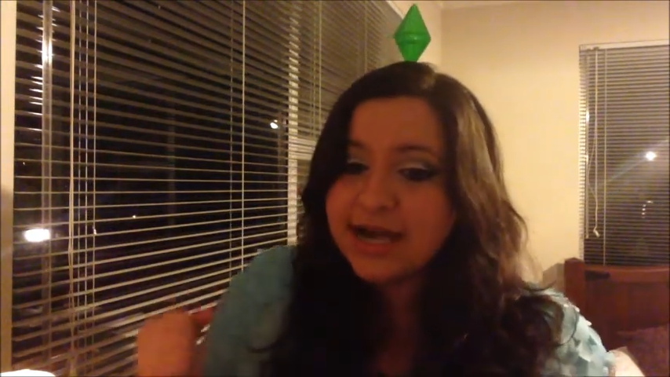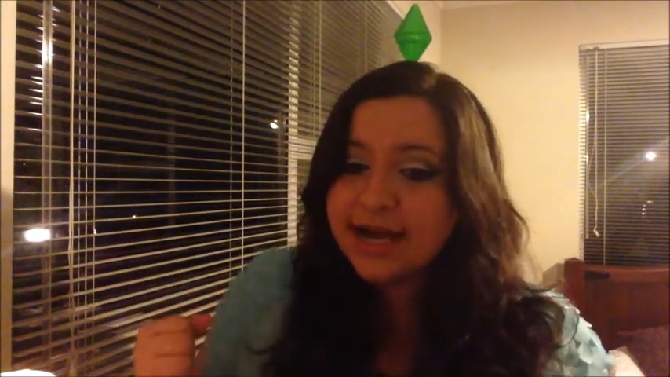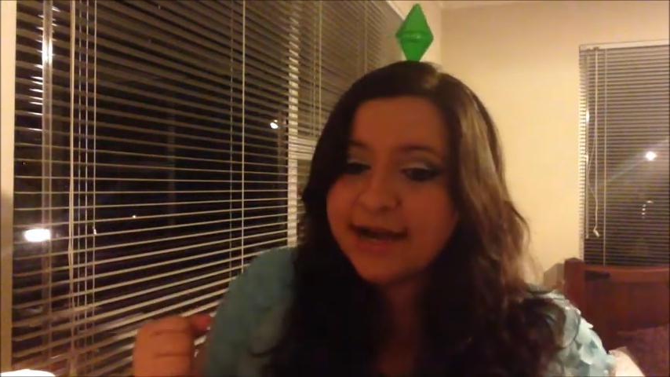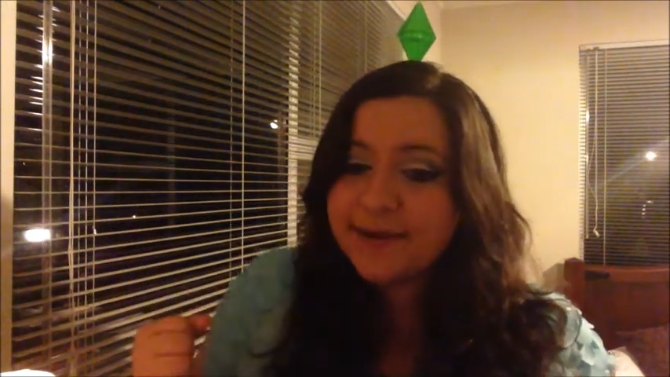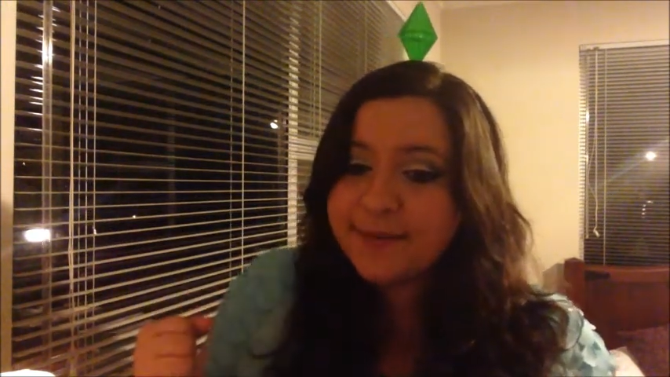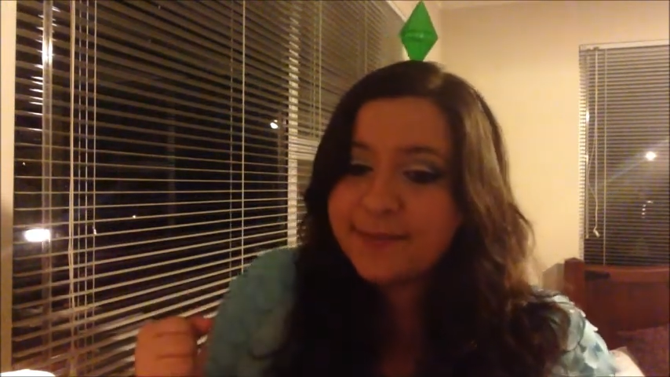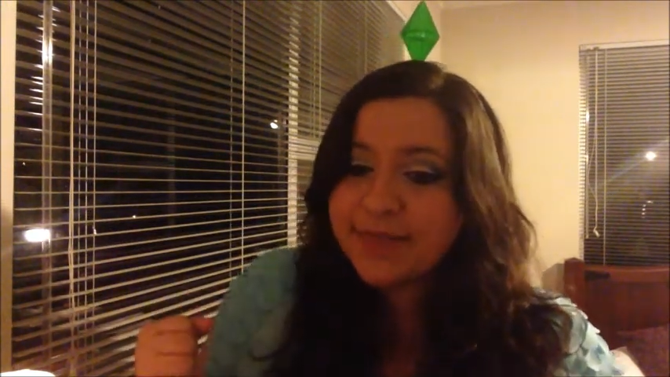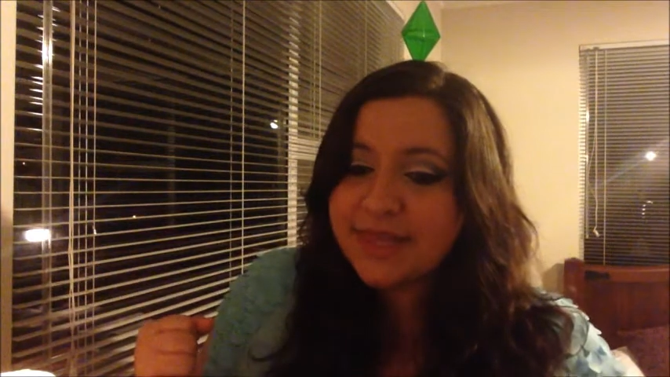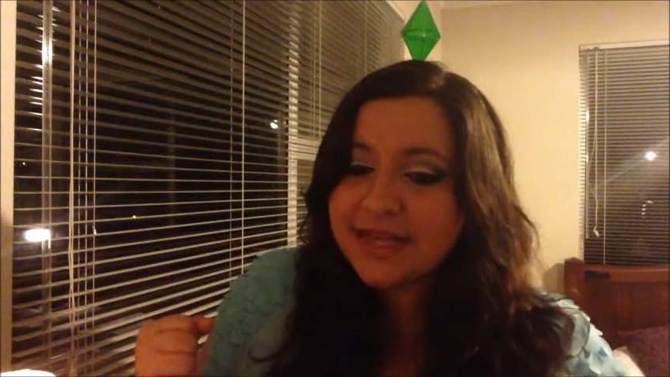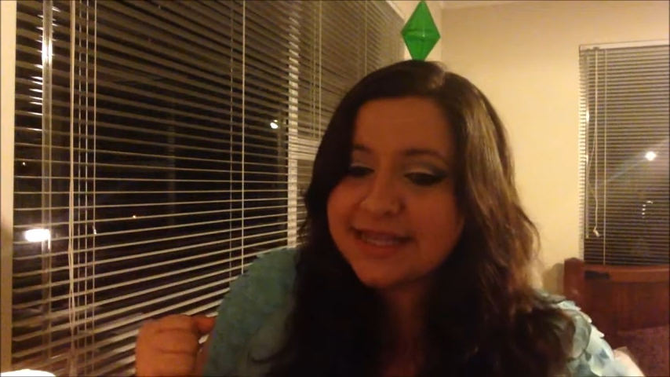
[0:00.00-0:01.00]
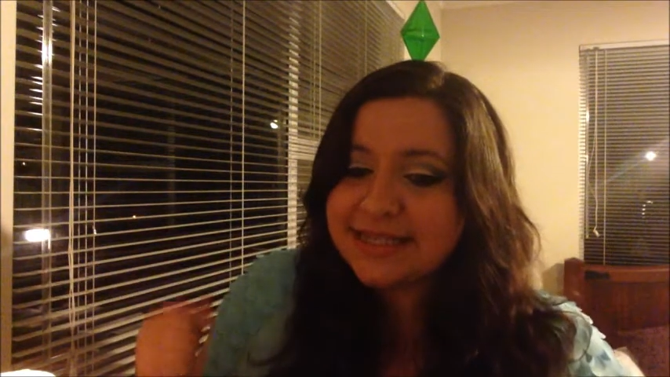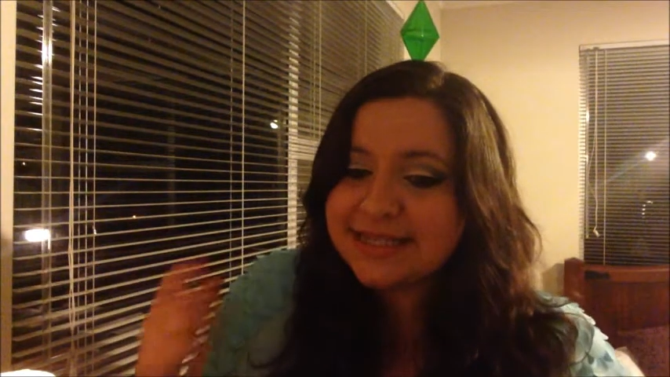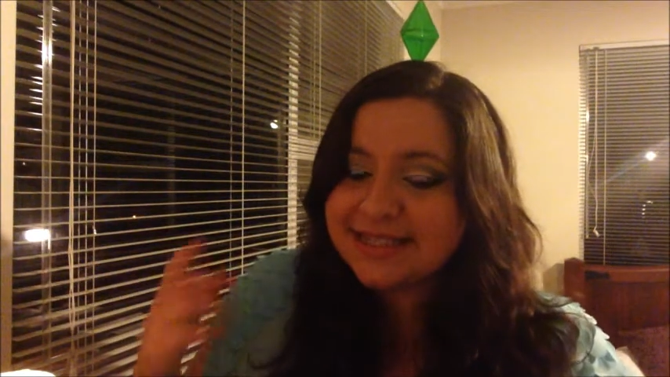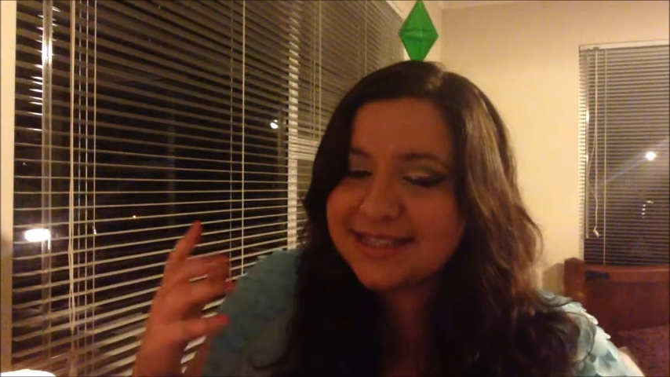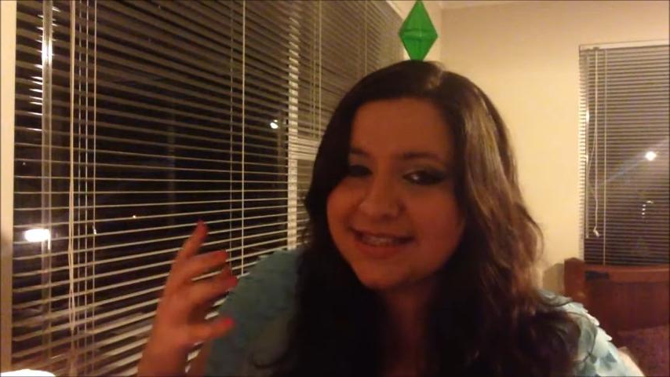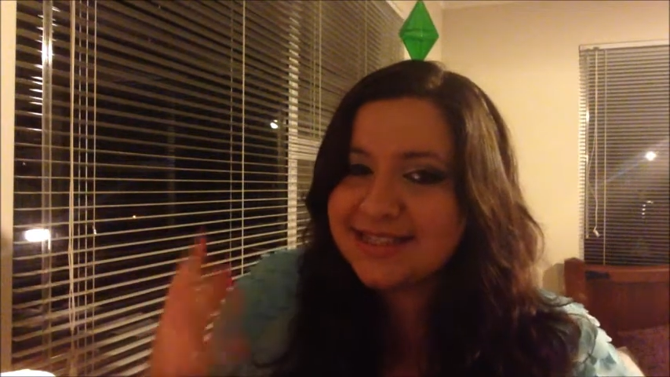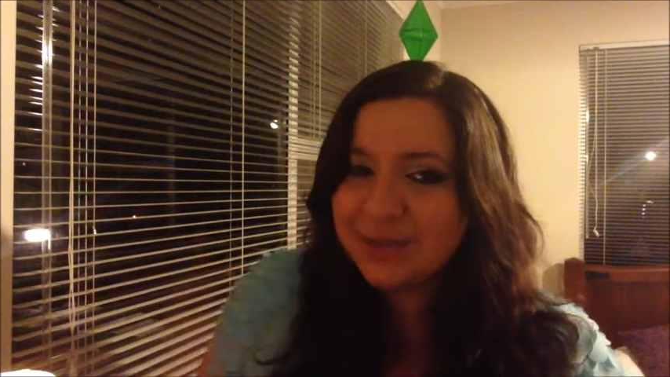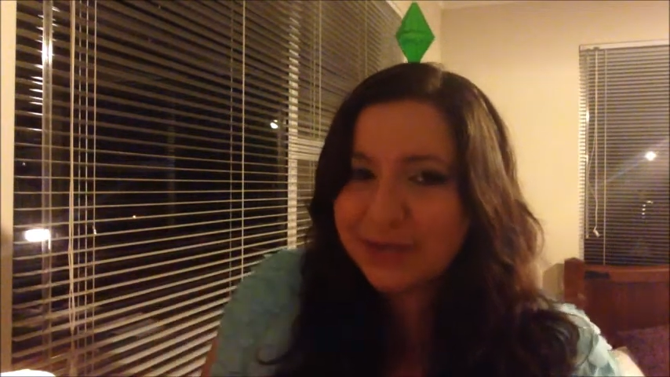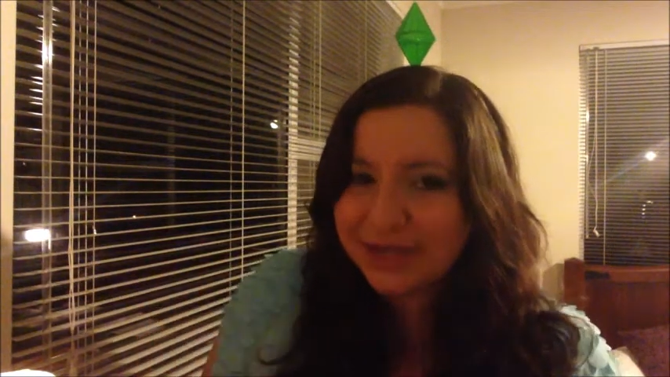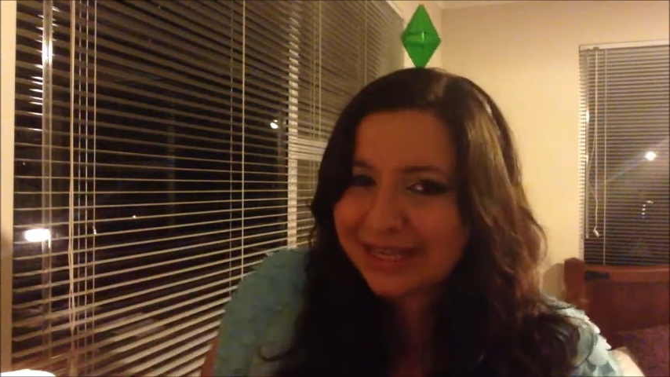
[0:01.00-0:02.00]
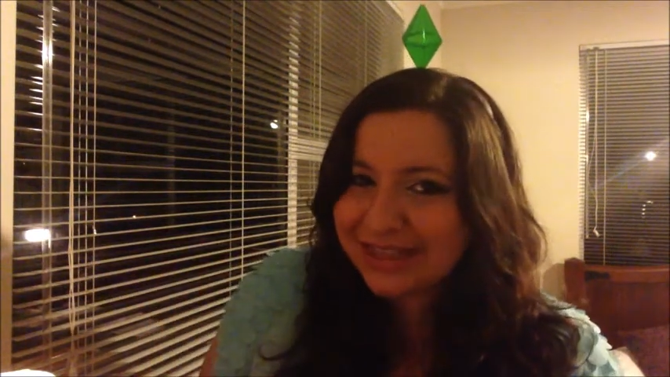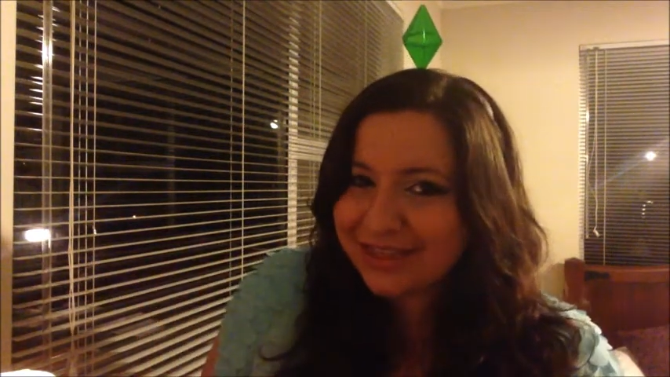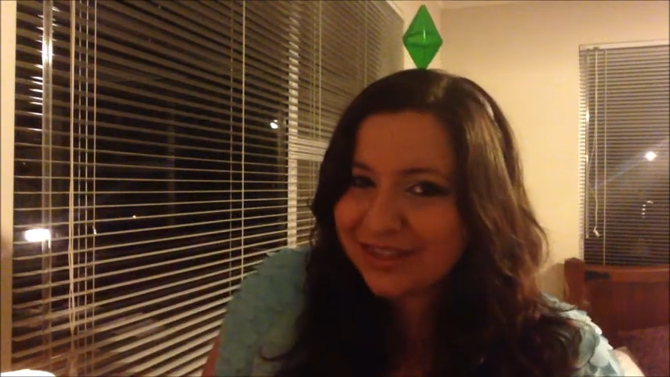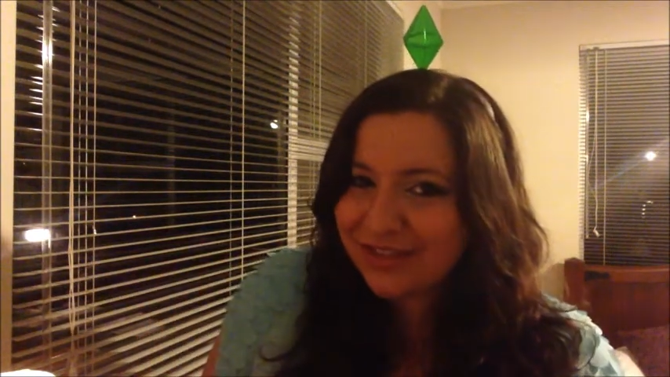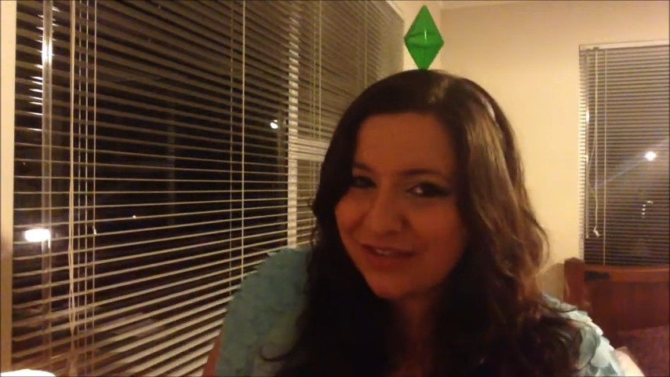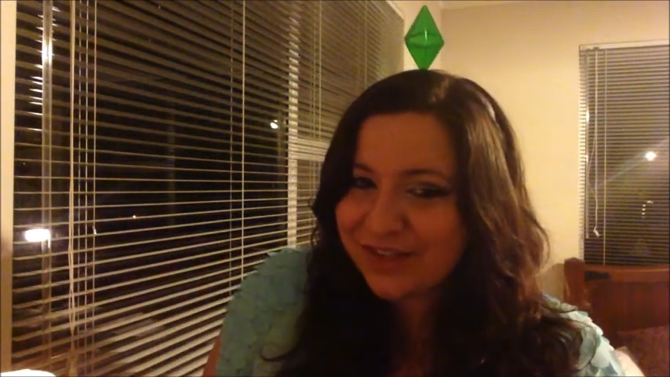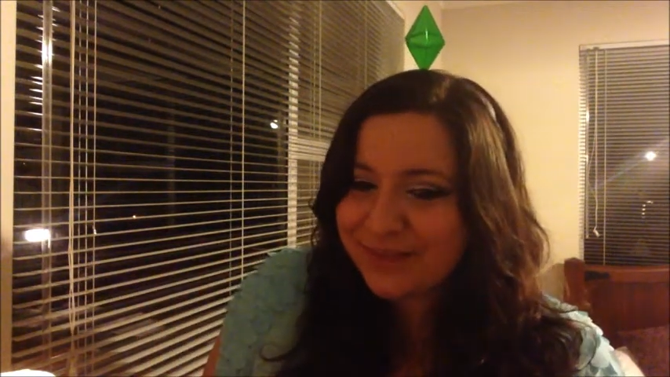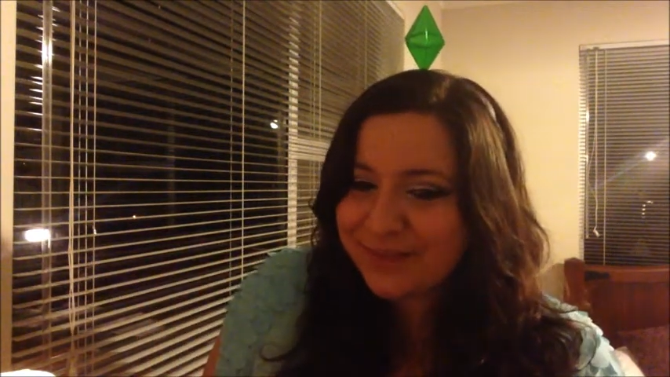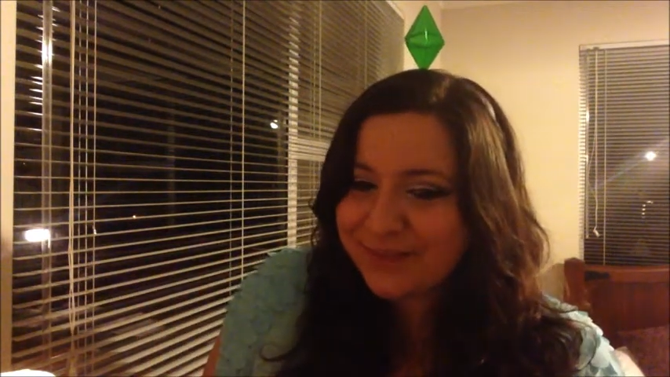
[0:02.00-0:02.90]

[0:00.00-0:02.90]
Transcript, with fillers: Um, so what did I think of it?